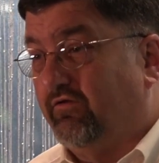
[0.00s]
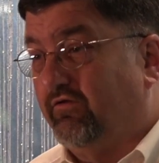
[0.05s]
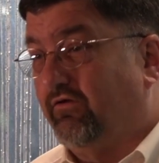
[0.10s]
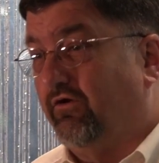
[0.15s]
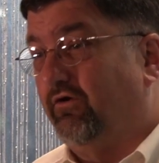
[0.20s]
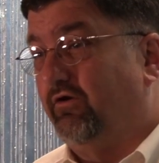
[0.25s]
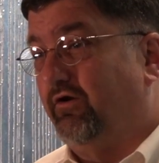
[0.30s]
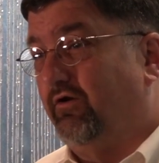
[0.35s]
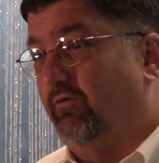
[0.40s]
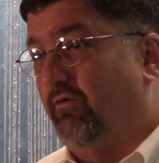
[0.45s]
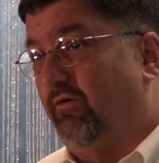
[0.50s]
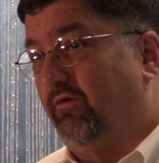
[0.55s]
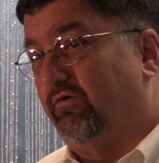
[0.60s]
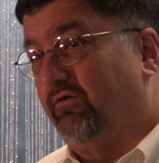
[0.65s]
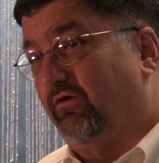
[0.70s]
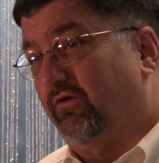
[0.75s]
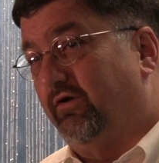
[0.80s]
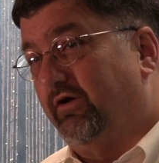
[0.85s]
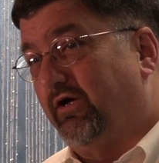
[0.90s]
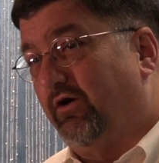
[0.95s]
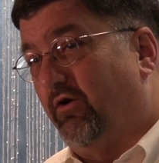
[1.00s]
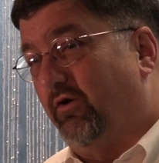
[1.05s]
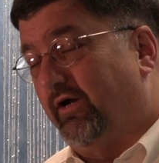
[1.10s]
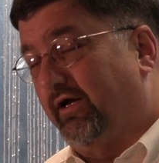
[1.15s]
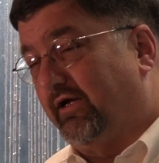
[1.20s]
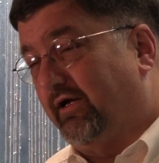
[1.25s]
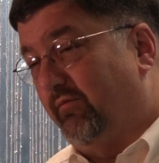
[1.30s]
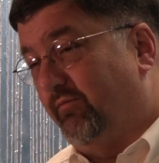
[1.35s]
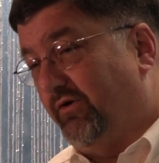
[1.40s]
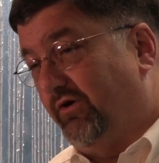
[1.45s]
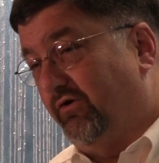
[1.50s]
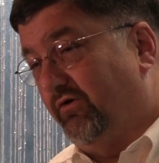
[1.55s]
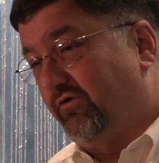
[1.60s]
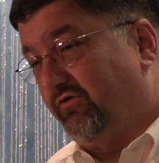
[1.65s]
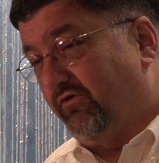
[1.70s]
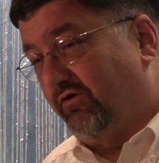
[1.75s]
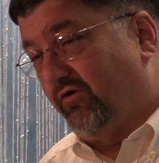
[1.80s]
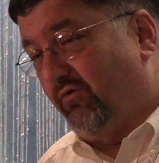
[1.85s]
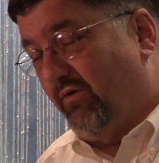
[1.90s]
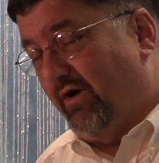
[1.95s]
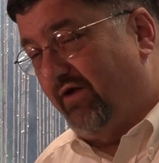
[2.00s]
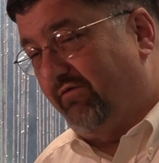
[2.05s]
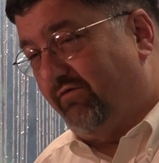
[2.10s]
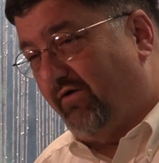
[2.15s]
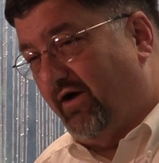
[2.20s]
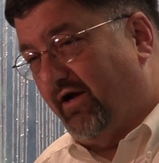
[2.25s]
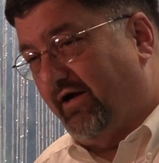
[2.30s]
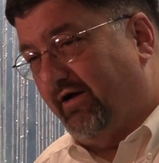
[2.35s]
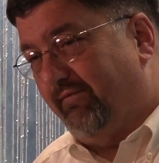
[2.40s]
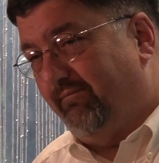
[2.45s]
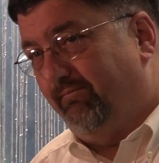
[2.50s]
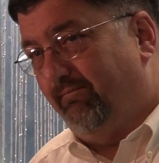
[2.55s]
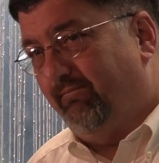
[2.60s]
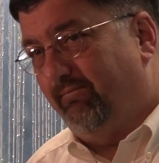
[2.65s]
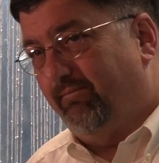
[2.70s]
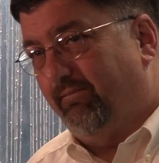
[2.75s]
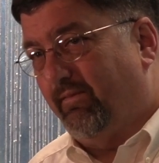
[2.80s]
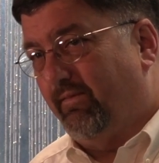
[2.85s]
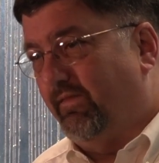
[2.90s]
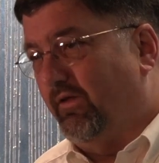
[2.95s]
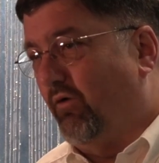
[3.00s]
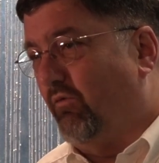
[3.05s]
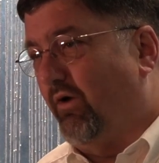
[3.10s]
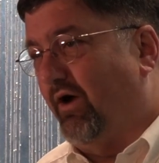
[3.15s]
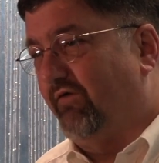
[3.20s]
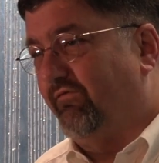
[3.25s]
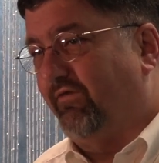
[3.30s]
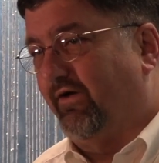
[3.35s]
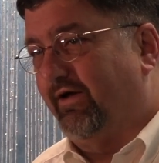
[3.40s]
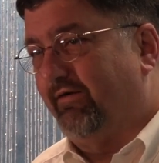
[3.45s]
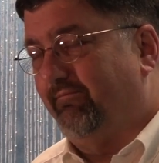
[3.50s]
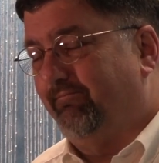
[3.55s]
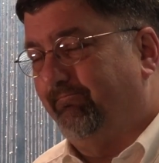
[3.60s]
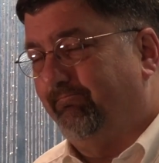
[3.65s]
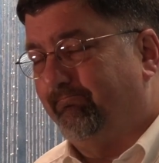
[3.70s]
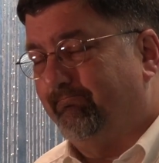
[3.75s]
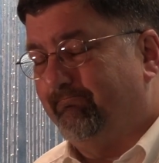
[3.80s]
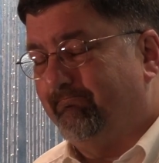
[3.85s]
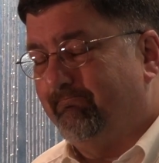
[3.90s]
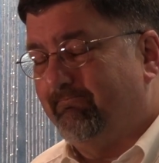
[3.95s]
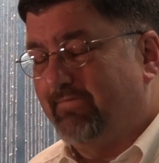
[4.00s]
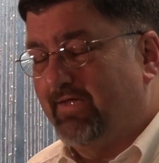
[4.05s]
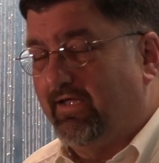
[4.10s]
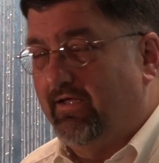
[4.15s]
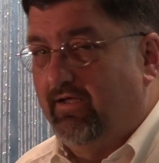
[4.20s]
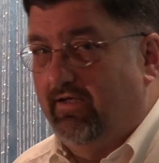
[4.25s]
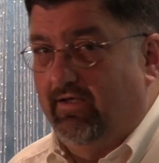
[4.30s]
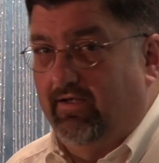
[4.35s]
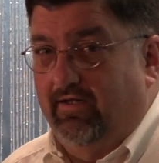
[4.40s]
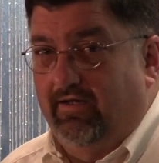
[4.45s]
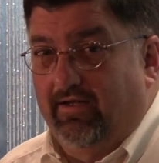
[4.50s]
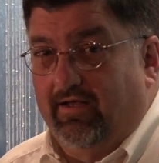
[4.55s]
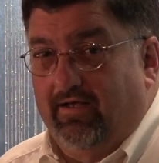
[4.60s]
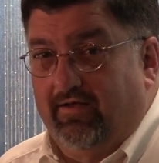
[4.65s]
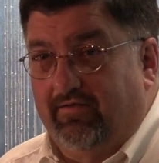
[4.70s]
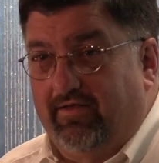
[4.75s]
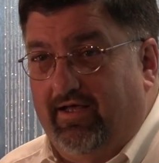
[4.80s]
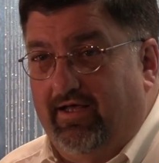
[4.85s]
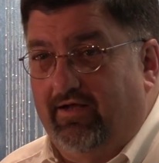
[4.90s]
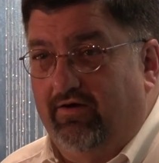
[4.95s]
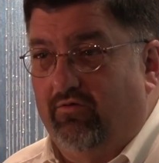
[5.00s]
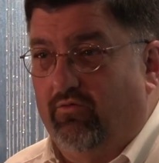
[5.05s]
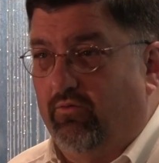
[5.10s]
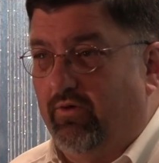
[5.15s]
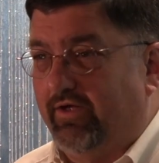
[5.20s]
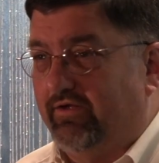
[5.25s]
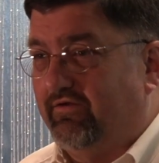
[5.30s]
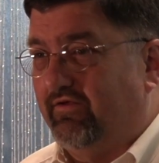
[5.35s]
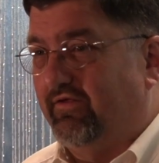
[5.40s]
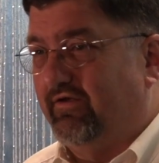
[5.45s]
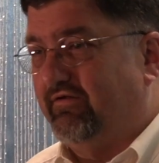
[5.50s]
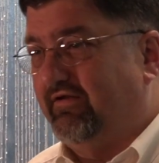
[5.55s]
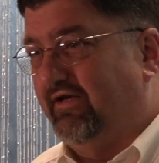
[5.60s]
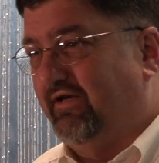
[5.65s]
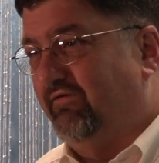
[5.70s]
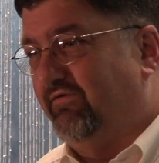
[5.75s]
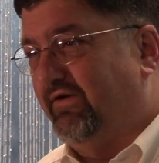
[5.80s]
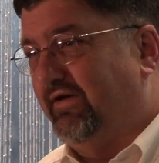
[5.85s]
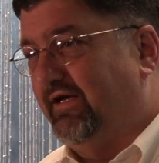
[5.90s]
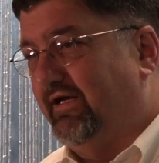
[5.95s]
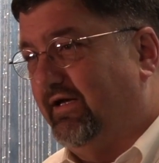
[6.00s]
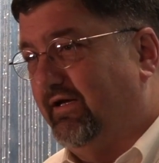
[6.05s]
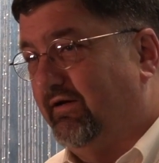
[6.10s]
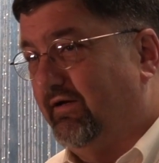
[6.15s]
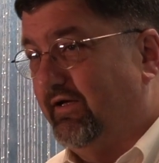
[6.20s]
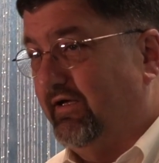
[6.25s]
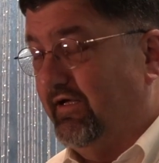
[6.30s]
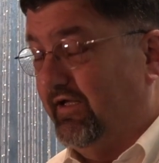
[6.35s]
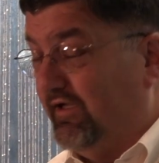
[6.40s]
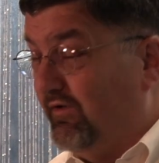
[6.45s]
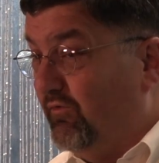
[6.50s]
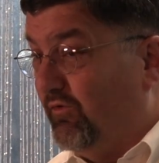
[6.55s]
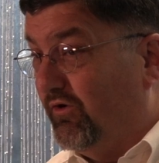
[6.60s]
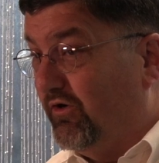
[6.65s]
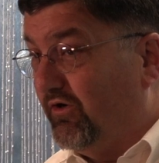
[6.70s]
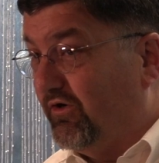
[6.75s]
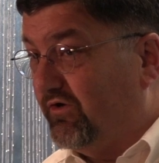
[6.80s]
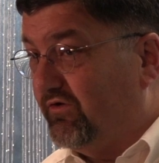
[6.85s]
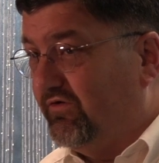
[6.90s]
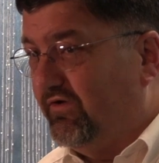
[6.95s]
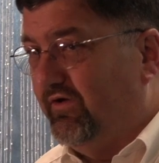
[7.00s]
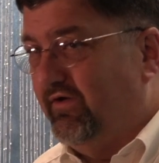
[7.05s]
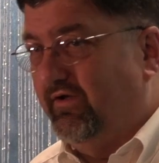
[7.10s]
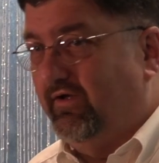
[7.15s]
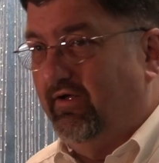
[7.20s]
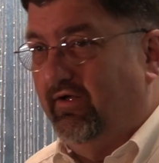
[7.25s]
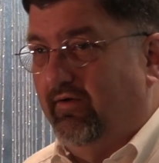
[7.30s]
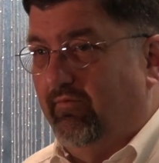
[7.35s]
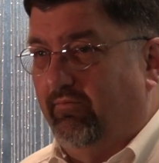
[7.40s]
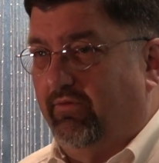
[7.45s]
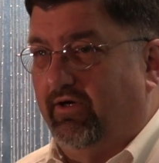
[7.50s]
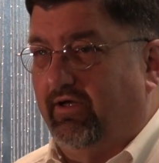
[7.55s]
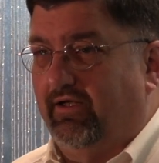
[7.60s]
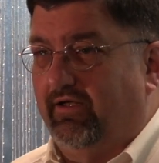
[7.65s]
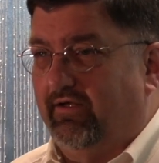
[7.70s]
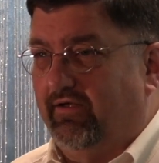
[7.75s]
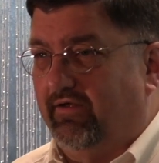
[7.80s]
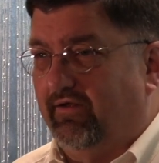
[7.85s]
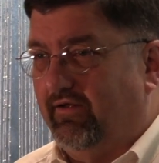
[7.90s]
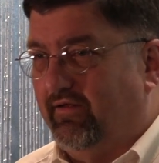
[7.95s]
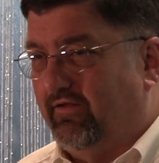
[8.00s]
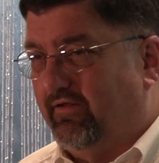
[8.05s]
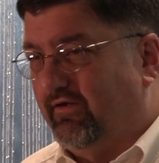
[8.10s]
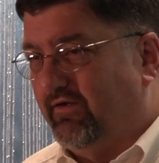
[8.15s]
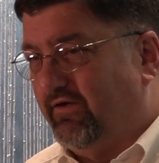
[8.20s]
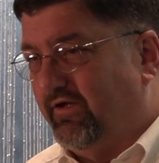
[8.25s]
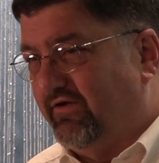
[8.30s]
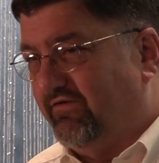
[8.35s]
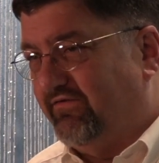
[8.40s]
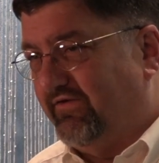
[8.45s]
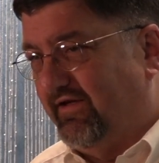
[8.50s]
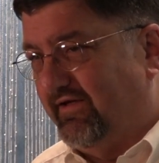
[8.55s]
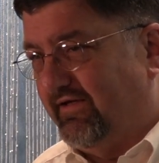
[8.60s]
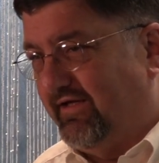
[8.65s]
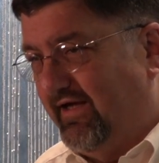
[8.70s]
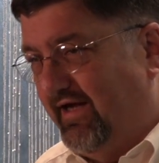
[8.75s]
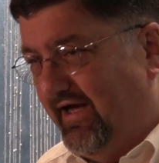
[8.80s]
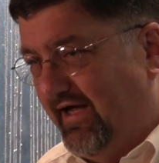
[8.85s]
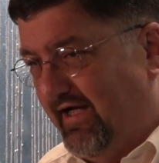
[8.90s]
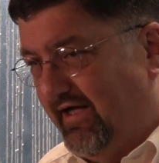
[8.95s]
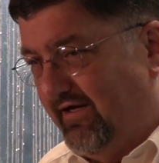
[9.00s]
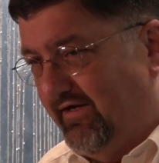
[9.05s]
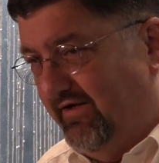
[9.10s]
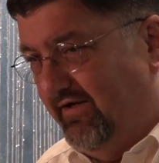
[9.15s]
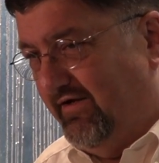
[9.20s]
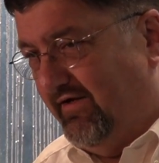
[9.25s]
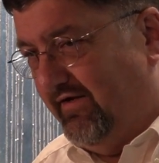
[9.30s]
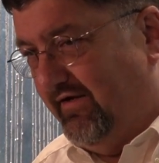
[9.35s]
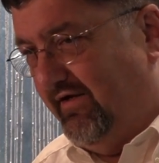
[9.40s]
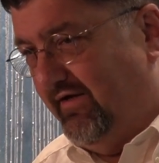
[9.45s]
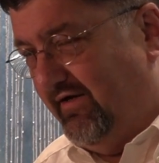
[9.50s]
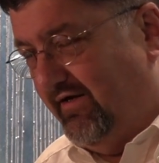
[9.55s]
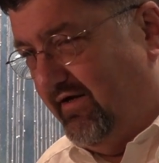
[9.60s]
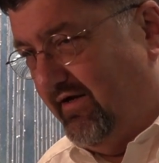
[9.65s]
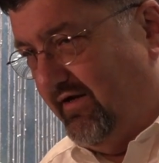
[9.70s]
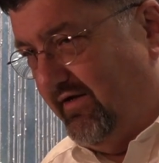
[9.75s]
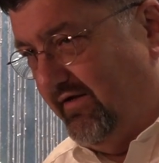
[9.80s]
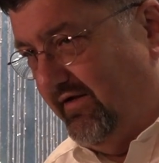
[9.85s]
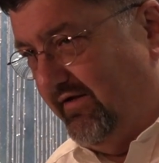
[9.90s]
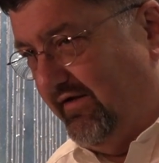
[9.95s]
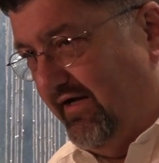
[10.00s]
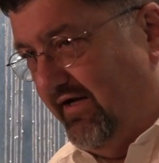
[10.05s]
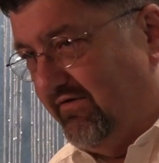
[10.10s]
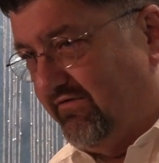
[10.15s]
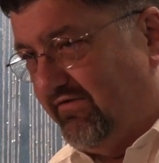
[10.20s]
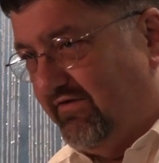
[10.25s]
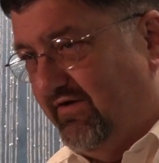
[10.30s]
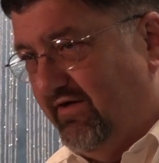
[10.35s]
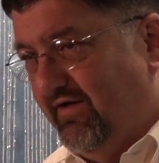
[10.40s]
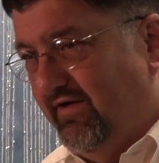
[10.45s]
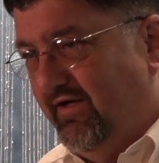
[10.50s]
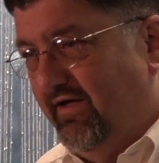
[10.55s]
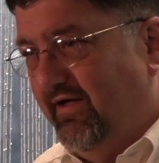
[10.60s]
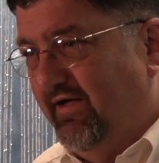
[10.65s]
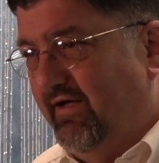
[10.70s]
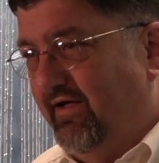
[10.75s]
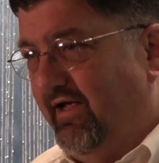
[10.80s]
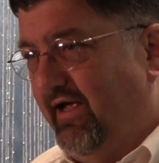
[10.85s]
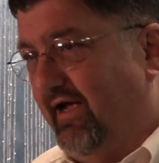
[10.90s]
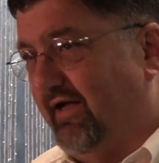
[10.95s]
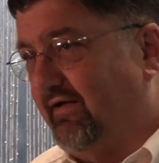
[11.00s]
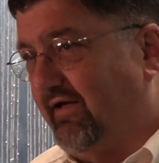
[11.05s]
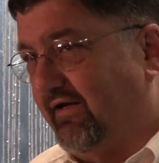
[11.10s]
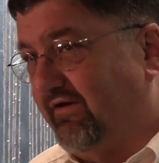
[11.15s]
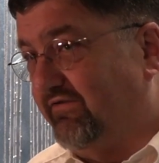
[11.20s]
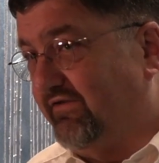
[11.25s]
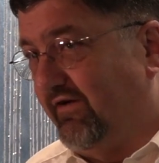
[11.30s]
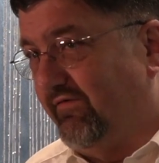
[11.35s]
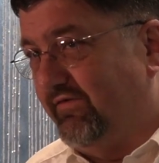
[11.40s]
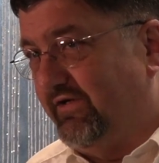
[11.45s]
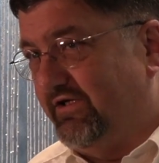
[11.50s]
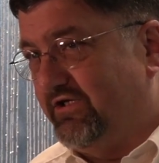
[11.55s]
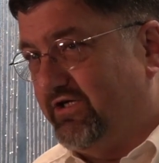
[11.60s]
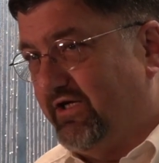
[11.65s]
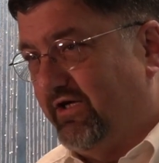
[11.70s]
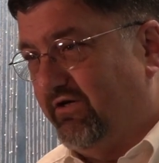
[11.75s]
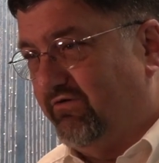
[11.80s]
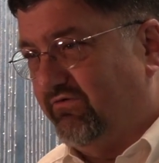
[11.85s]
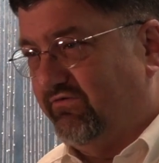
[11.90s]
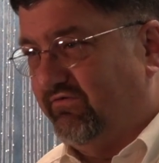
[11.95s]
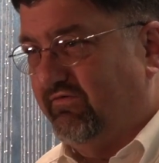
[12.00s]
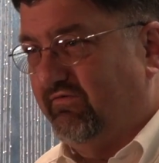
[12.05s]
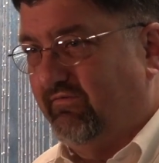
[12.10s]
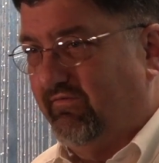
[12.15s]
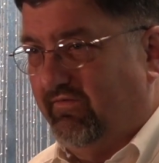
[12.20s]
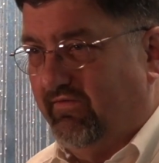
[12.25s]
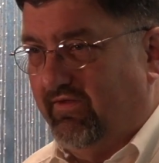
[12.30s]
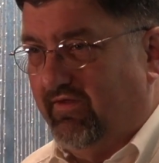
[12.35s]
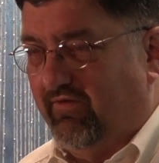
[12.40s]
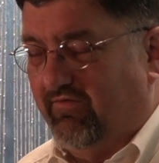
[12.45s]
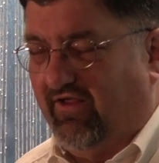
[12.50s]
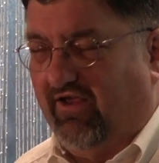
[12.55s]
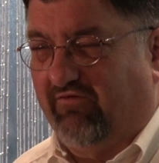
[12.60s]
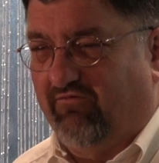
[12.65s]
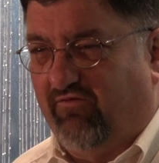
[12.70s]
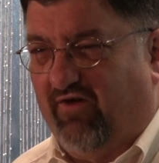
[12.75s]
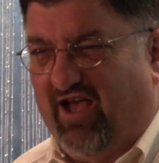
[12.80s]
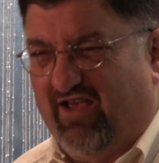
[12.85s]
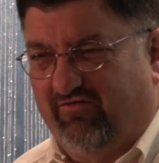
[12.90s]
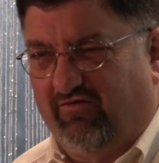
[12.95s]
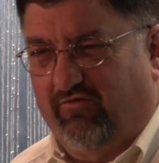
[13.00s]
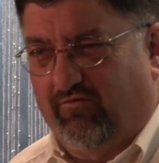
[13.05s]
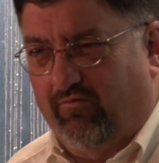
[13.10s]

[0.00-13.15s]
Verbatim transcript: Turn to go on the computer, turn the Wi-Fi on. No Wi-Fi. Then went to the TV, and it worked, but the list that they had on the desk had like 70 channels, or like 5